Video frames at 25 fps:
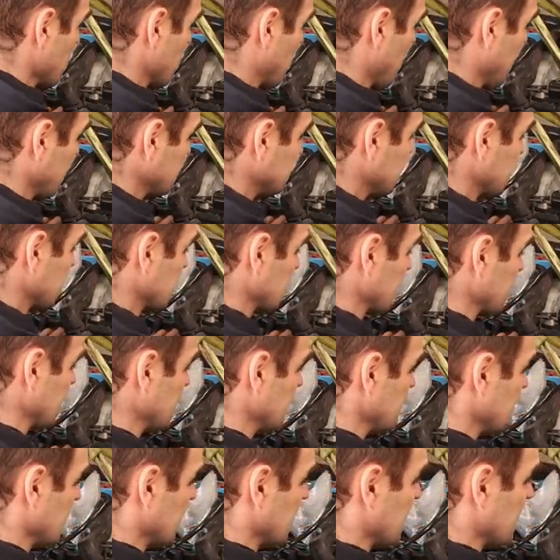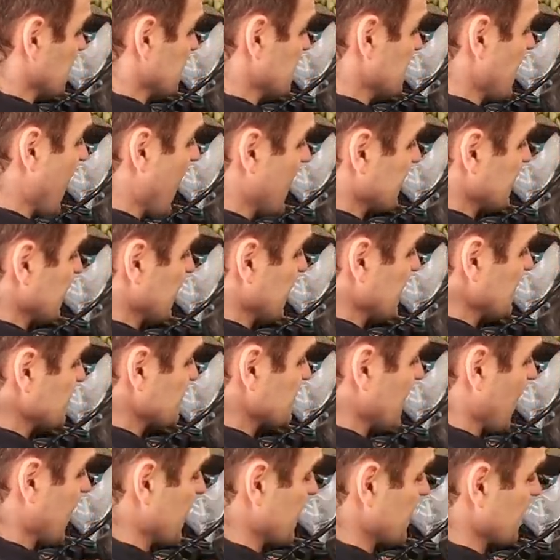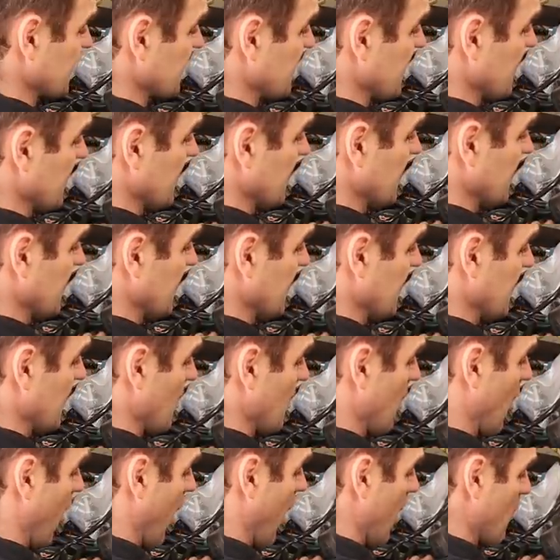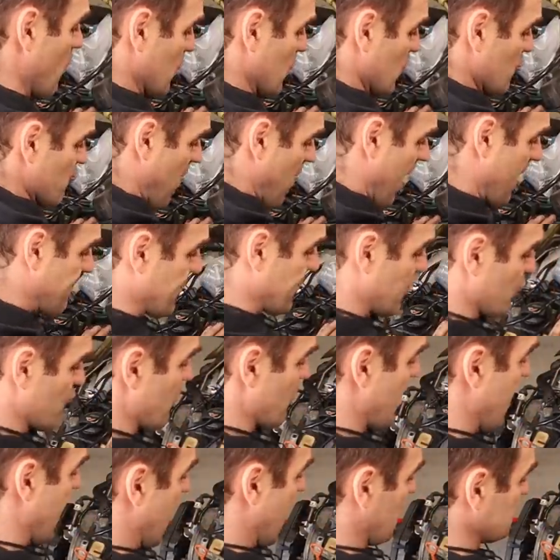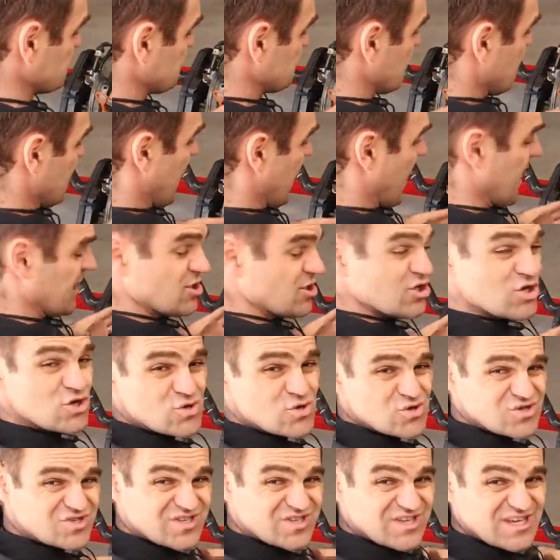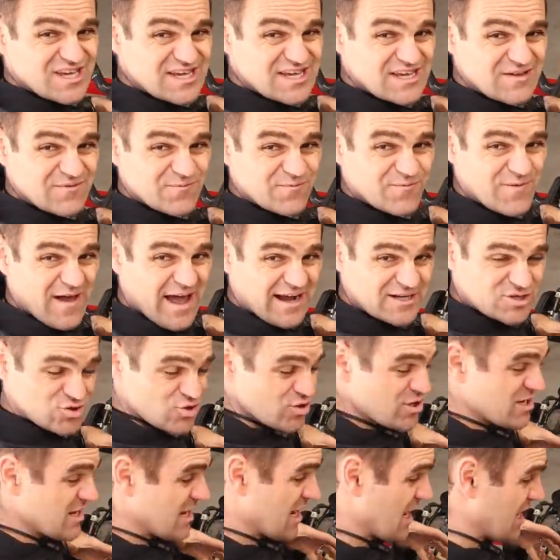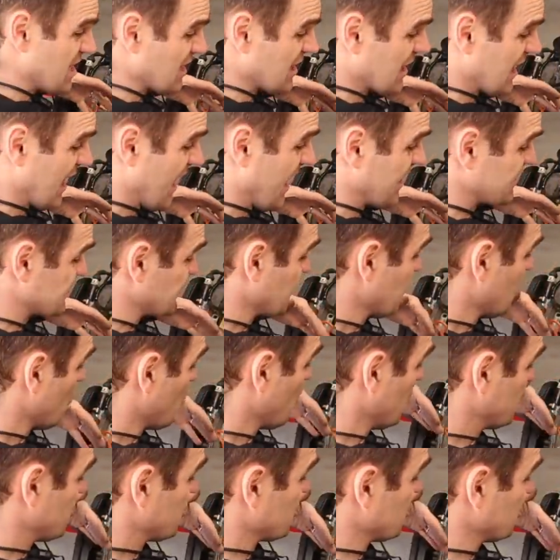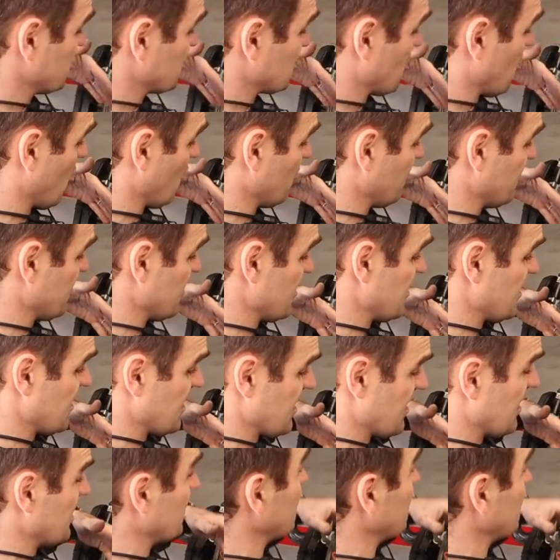basically that intake, I want to wrap it around and use the factory inlet, which is on the